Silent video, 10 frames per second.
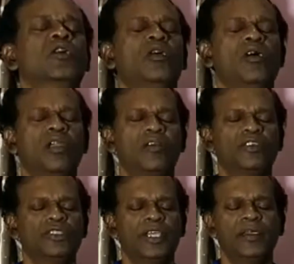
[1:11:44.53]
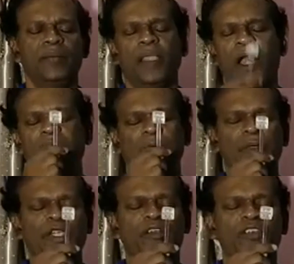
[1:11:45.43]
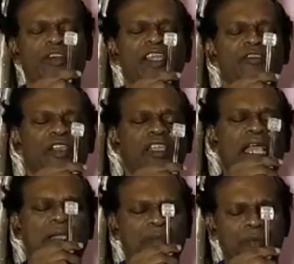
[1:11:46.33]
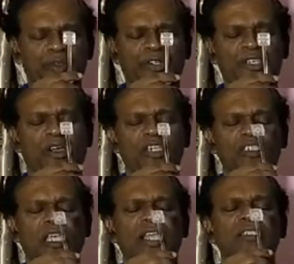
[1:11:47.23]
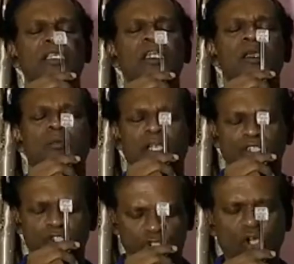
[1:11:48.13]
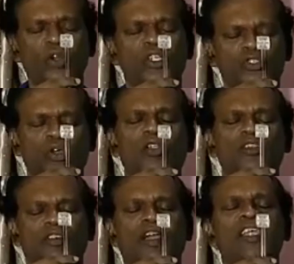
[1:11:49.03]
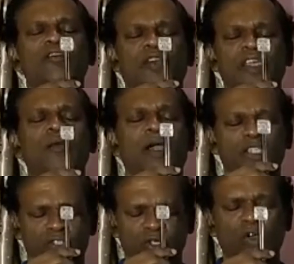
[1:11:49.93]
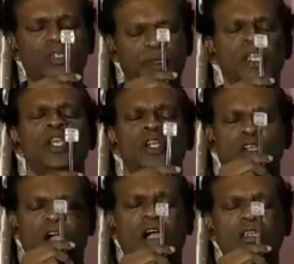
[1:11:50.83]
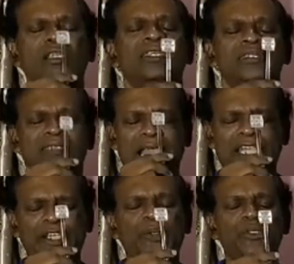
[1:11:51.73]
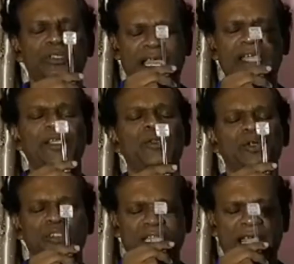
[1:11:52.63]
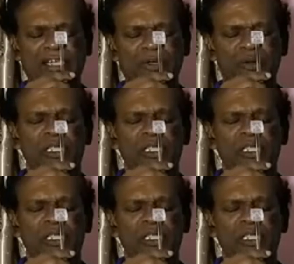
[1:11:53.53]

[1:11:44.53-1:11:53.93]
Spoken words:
All I will say, I am a being of divine fire. I am the purity God resides. My soul, the soul of divine fire. My soul is God. Thank you, thank you, thank you.